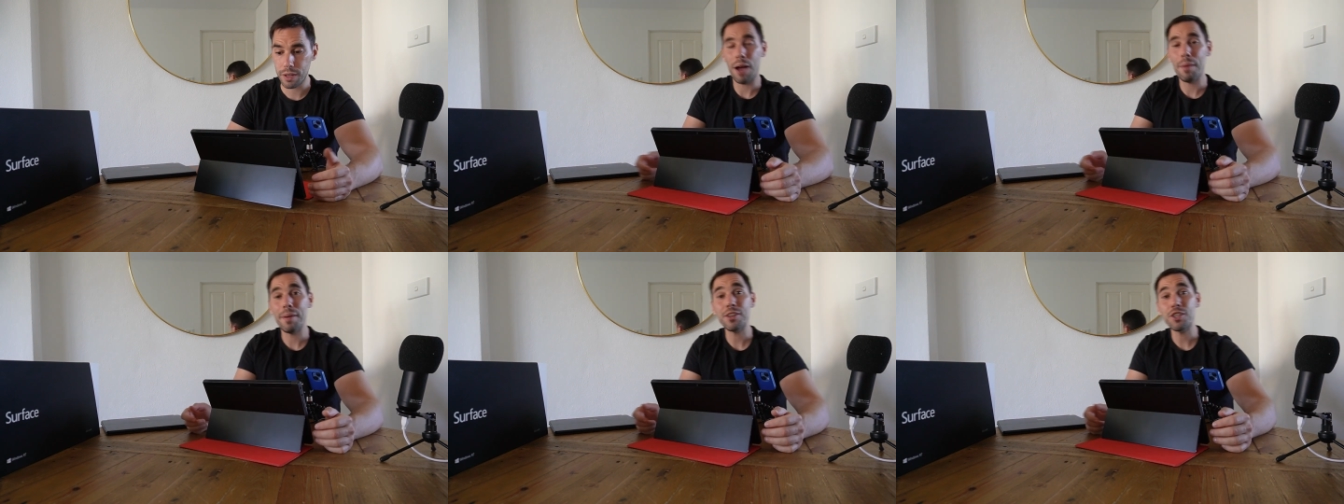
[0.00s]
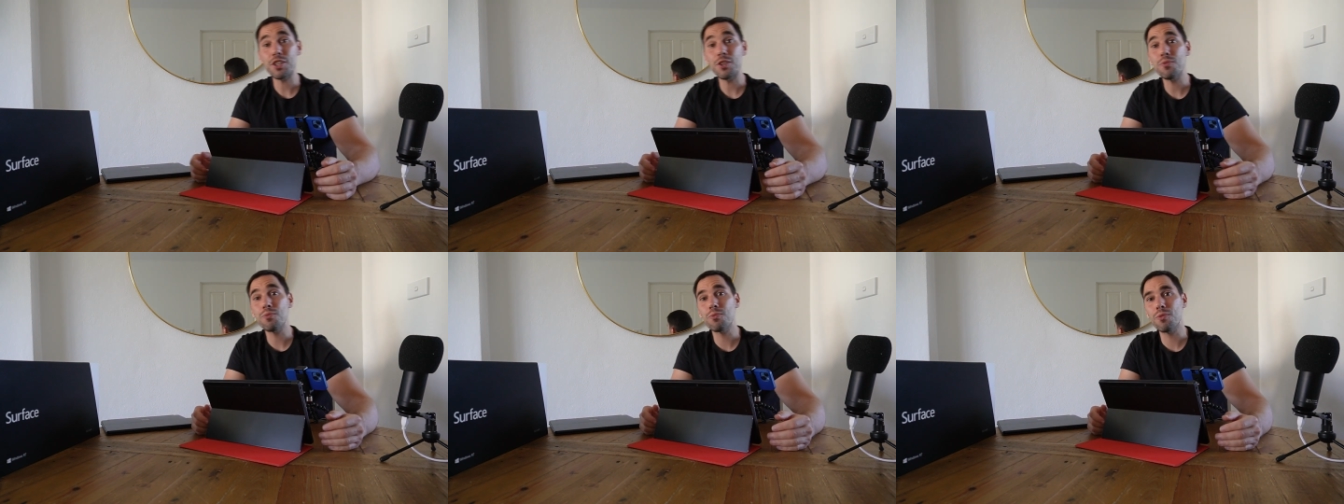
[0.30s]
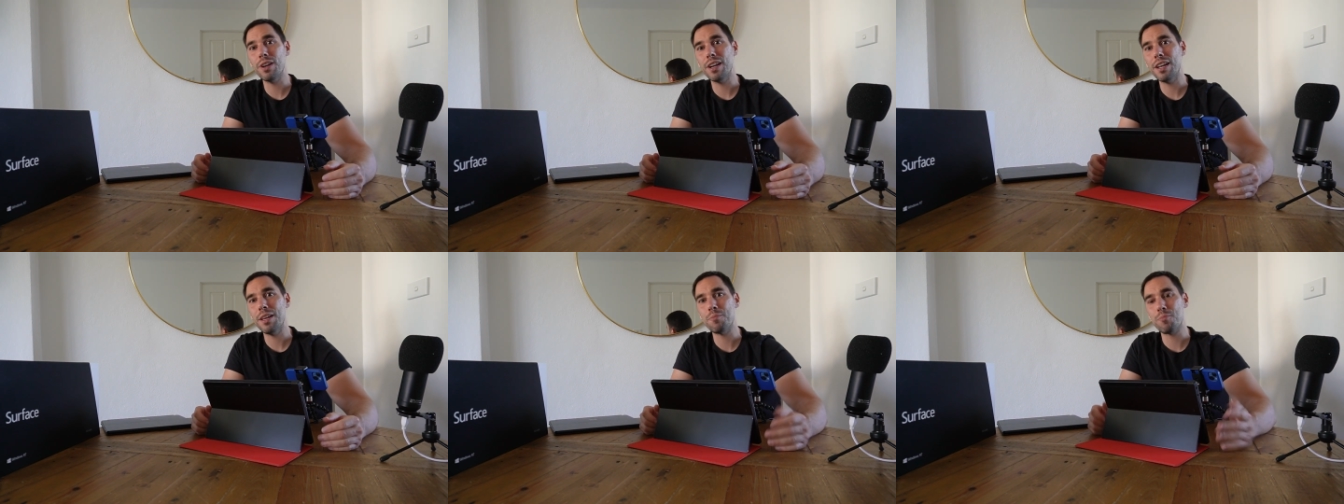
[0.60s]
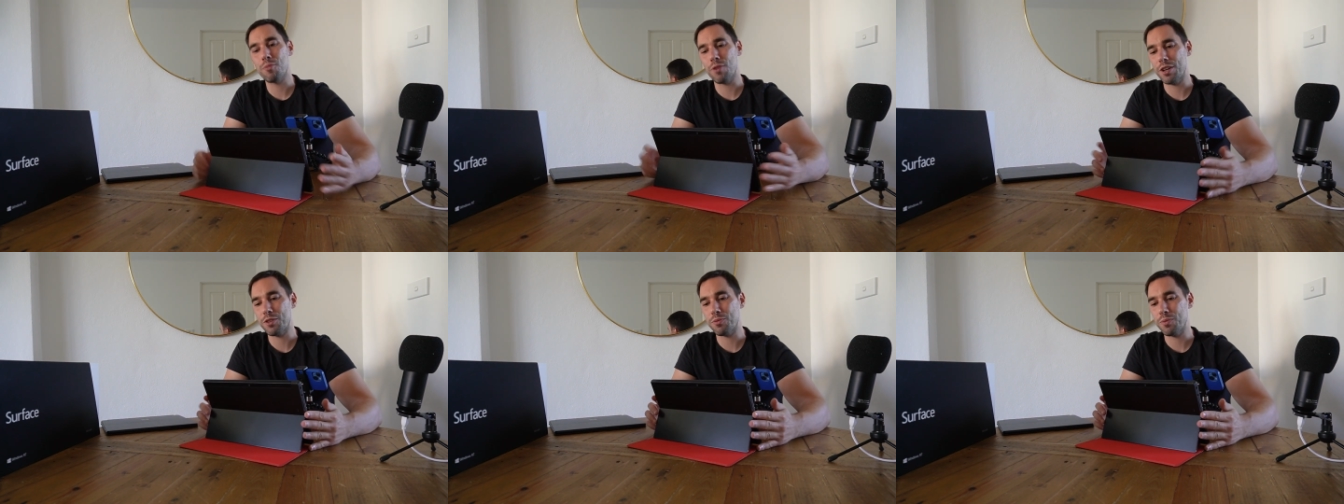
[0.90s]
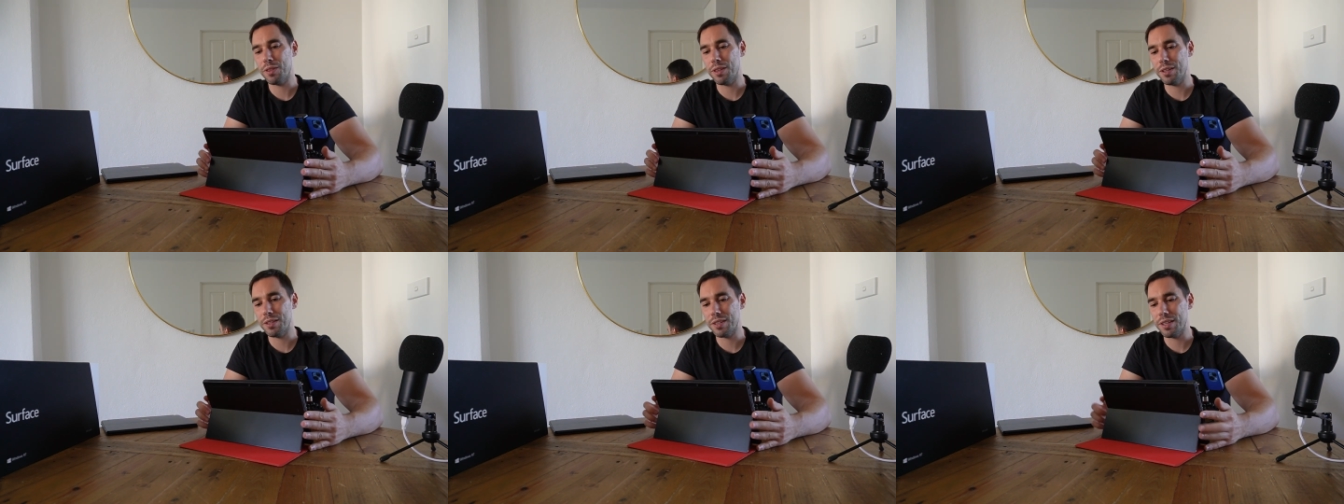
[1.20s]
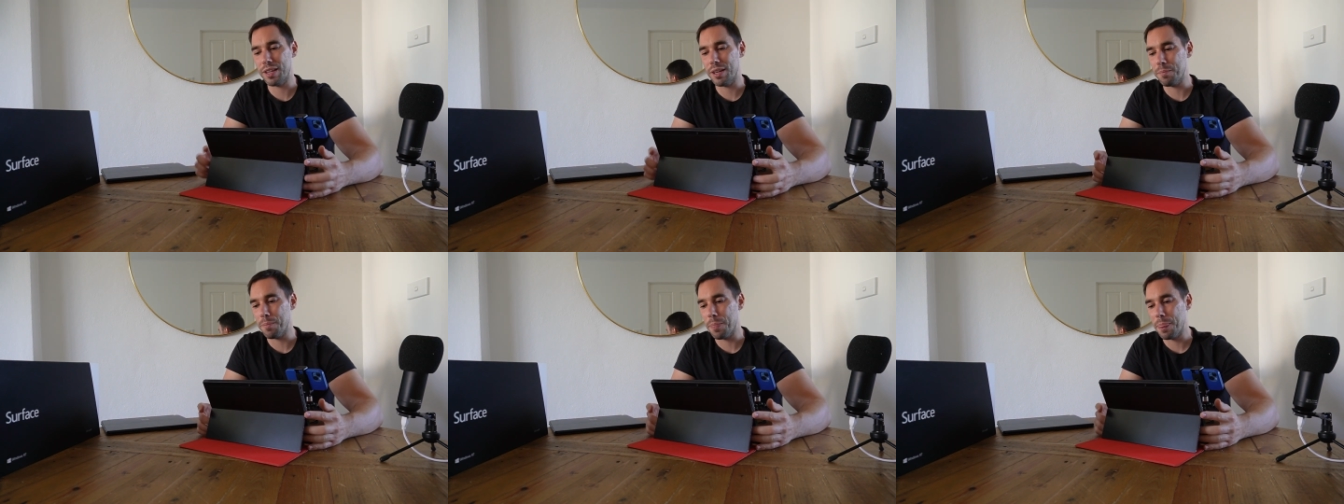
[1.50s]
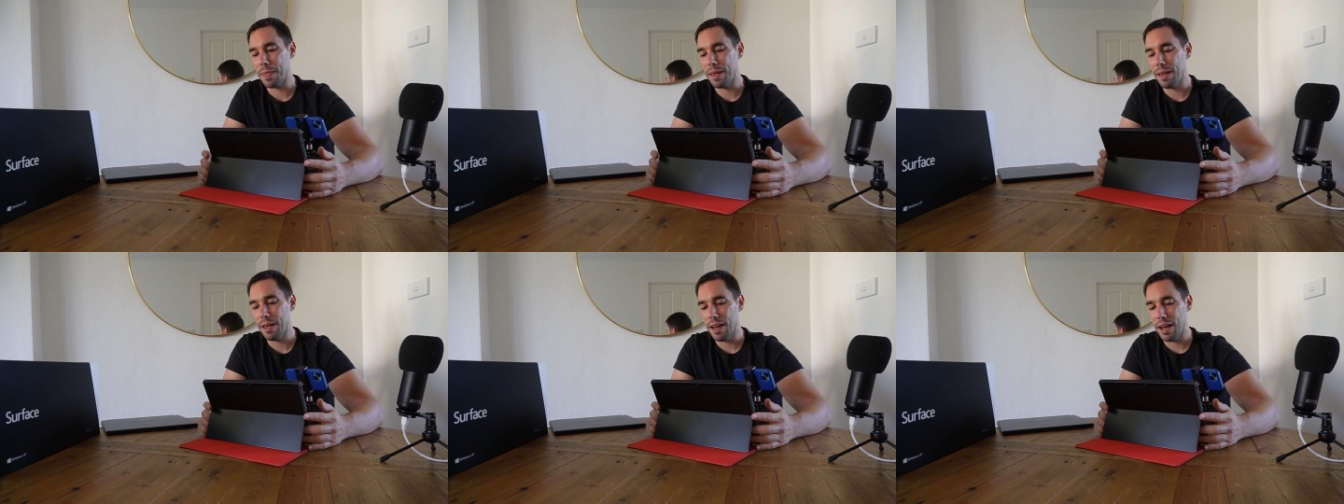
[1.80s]
I'm actually really impressed with this thing.
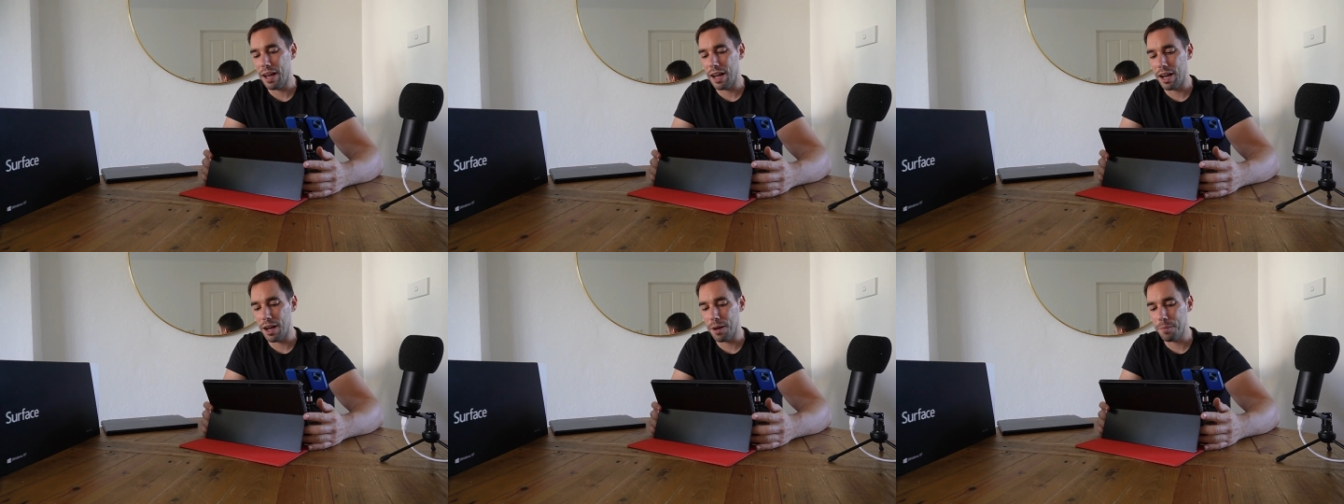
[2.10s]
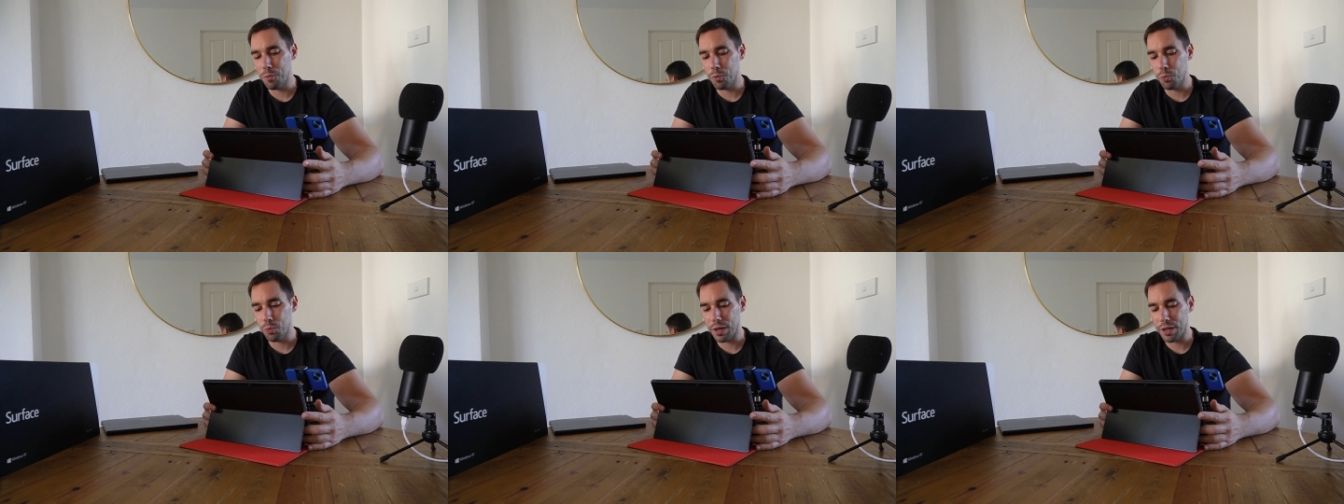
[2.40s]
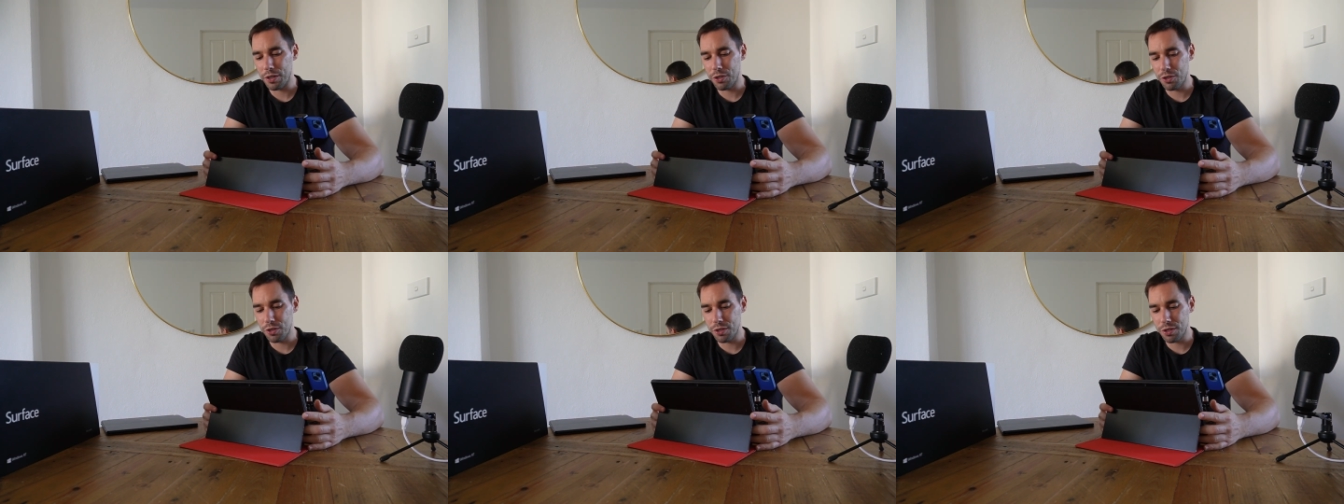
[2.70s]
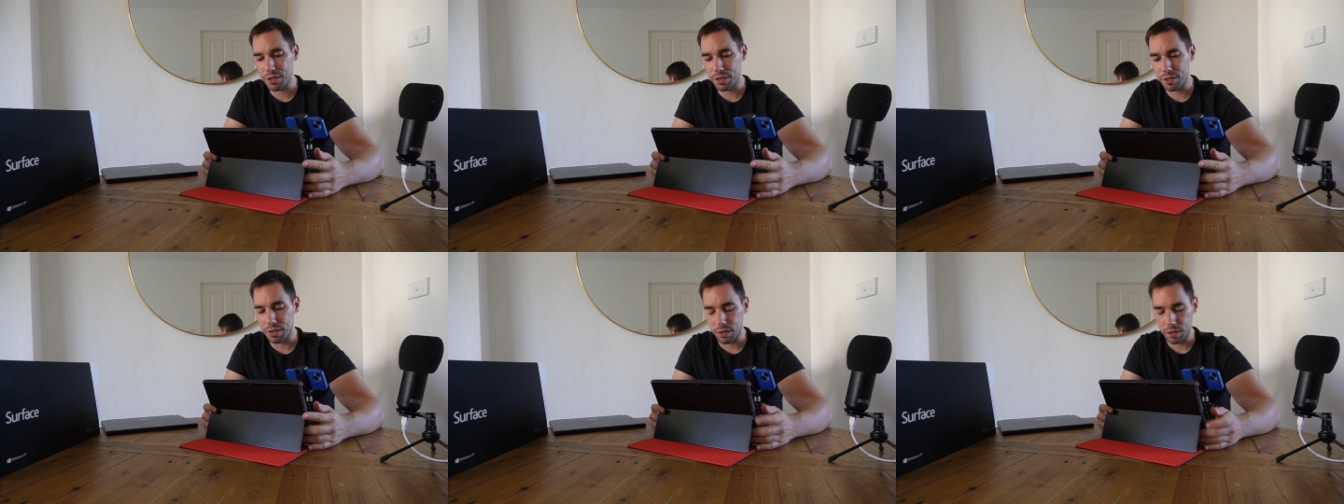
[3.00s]
Would I use it?